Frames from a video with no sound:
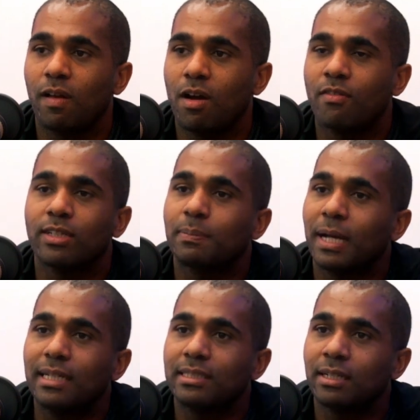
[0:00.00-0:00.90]
Over this
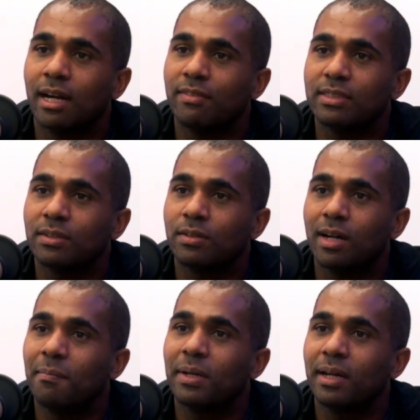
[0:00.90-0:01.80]
past year, every single
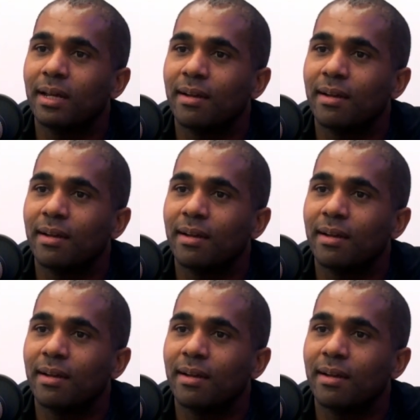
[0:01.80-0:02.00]
company,